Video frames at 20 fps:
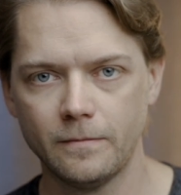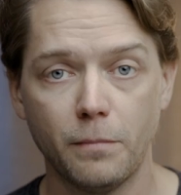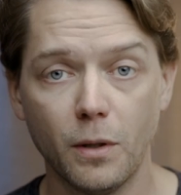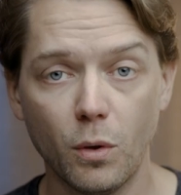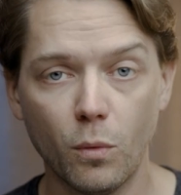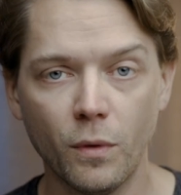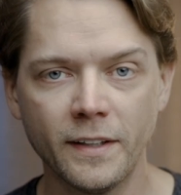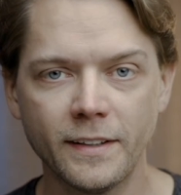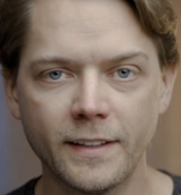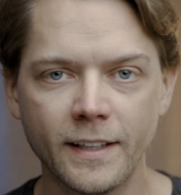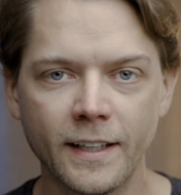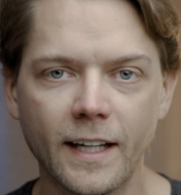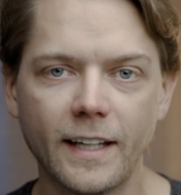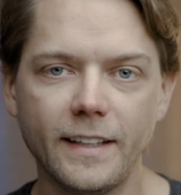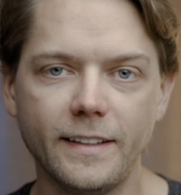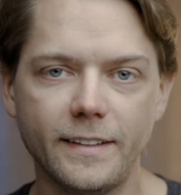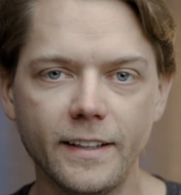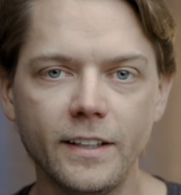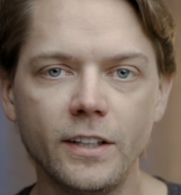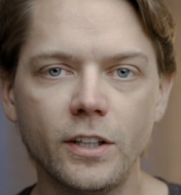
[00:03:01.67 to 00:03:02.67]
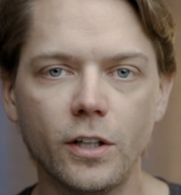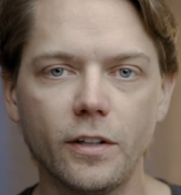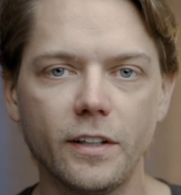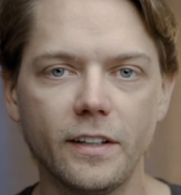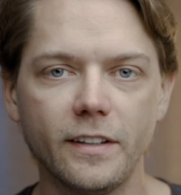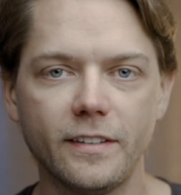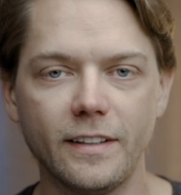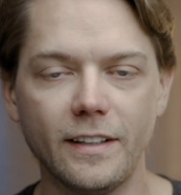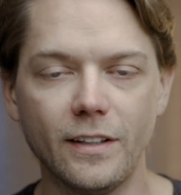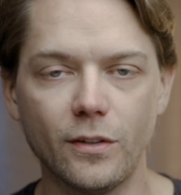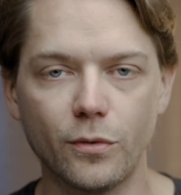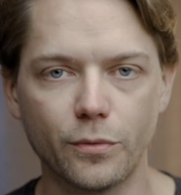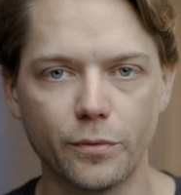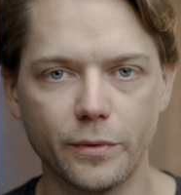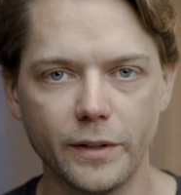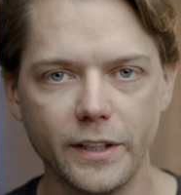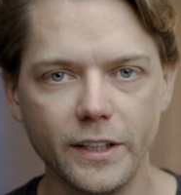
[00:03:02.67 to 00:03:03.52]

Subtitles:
But one thing I did notice in